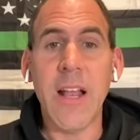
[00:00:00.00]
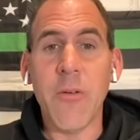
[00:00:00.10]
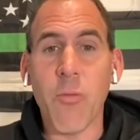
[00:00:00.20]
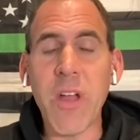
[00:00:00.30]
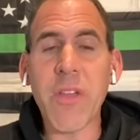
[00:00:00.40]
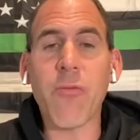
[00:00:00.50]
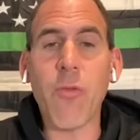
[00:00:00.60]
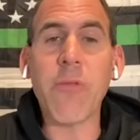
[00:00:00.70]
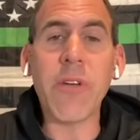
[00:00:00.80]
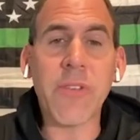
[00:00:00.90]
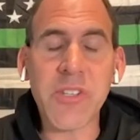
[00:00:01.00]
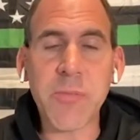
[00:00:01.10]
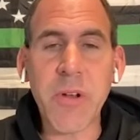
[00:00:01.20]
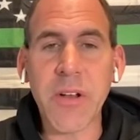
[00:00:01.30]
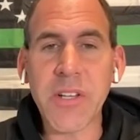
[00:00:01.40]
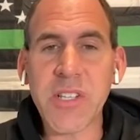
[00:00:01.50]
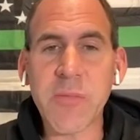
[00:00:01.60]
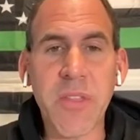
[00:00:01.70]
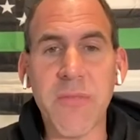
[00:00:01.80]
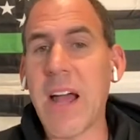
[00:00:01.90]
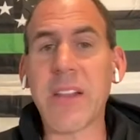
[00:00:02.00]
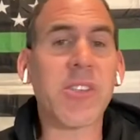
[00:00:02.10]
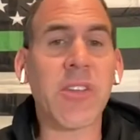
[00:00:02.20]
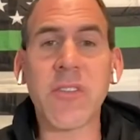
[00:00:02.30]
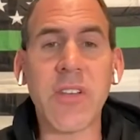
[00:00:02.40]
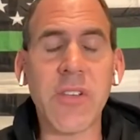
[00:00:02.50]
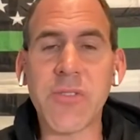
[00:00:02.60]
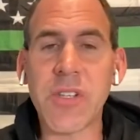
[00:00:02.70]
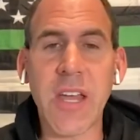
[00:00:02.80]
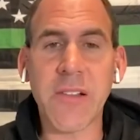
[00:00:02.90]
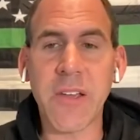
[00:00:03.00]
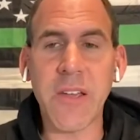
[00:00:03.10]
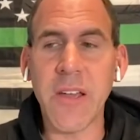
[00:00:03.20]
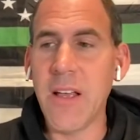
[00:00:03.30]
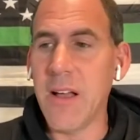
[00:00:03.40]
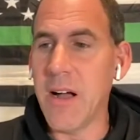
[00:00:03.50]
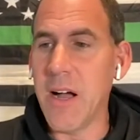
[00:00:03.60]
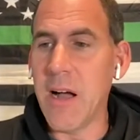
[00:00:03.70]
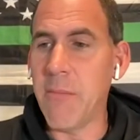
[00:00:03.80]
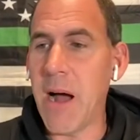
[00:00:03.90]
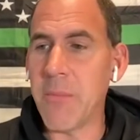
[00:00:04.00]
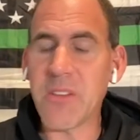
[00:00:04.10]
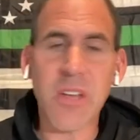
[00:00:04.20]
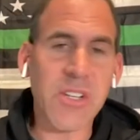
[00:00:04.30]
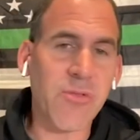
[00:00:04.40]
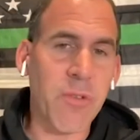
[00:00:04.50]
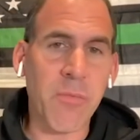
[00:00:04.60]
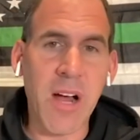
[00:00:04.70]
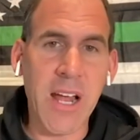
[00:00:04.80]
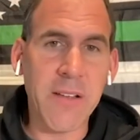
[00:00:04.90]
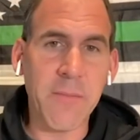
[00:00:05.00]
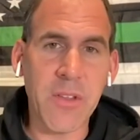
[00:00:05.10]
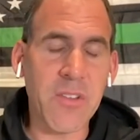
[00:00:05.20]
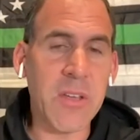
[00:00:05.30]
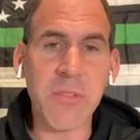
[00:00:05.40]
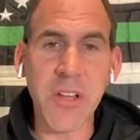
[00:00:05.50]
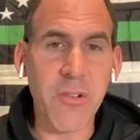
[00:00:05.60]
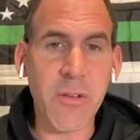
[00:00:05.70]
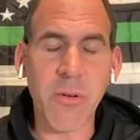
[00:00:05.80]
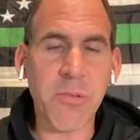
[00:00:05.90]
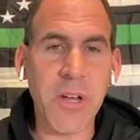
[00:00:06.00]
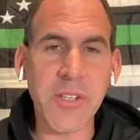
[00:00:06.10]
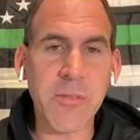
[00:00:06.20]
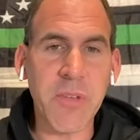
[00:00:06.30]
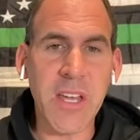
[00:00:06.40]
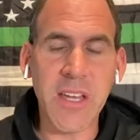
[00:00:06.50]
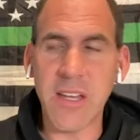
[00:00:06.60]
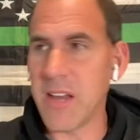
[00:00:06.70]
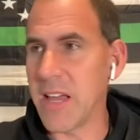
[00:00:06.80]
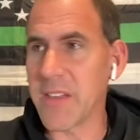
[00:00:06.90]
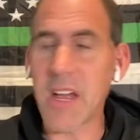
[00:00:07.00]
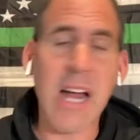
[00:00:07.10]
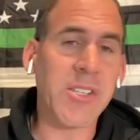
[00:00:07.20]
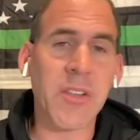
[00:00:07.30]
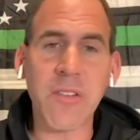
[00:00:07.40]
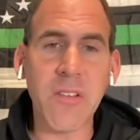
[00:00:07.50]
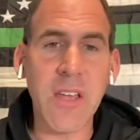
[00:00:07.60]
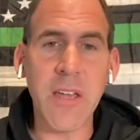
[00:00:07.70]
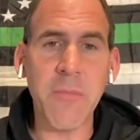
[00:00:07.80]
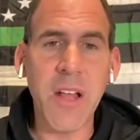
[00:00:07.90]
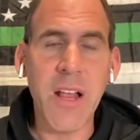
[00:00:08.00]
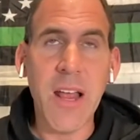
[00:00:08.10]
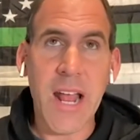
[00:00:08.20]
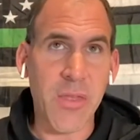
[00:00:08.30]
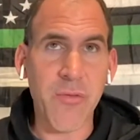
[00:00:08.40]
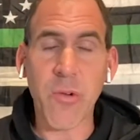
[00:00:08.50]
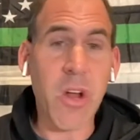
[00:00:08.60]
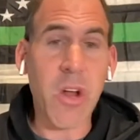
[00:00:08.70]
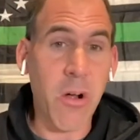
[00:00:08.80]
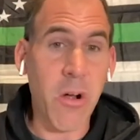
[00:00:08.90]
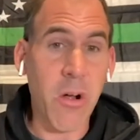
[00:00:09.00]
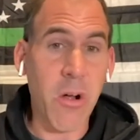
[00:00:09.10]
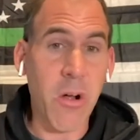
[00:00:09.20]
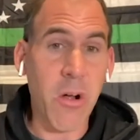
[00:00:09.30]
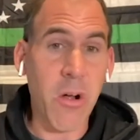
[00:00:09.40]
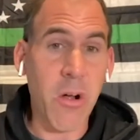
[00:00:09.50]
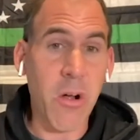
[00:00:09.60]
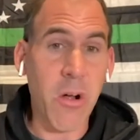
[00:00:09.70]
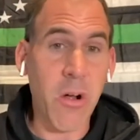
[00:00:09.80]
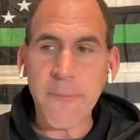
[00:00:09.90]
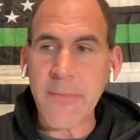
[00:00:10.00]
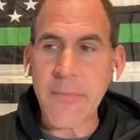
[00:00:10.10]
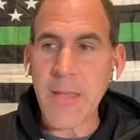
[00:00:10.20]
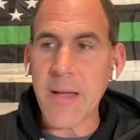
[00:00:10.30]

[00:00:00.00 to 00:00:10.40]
with what we've experienced. But the violence continues daily. I'm in touch with the team leader that replaced me and the guys on the team. And through COVID, I